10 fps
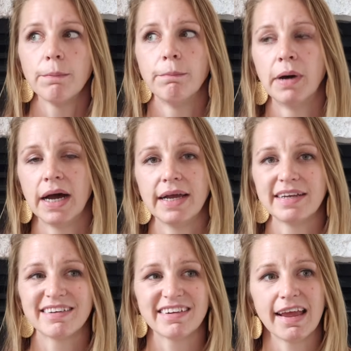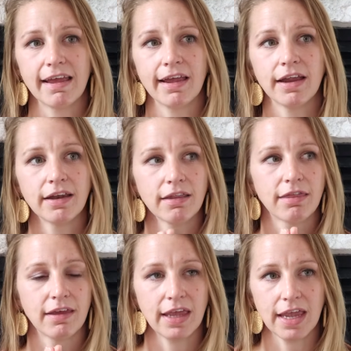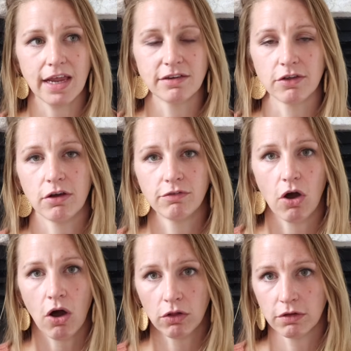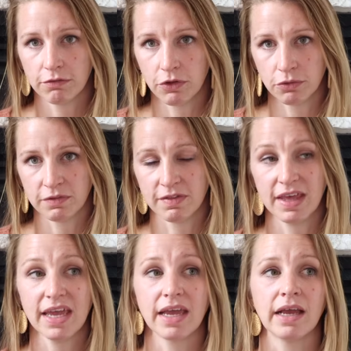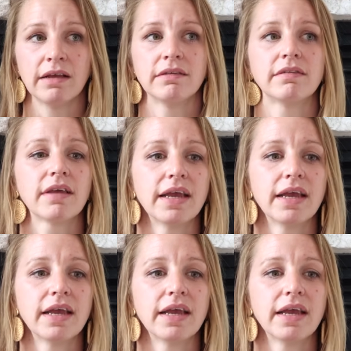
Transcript: but in the heat of all of those things,